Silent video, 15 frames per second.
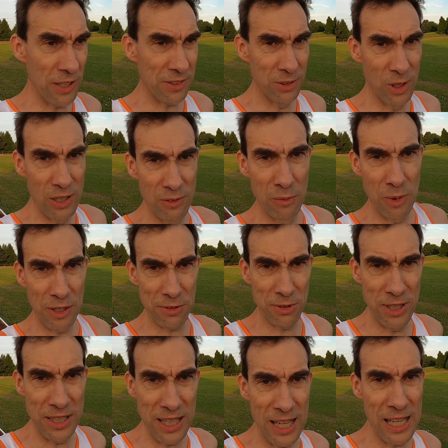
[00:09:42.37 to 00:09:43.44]
That's not even my
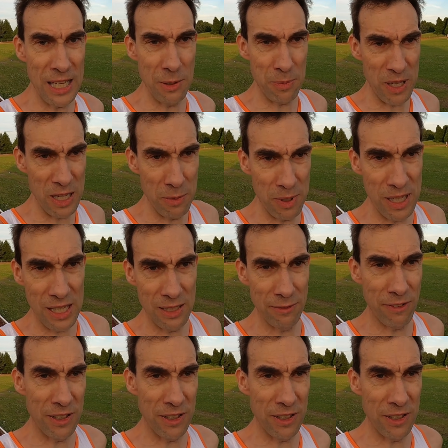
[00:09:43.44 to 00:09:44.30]
3k PB.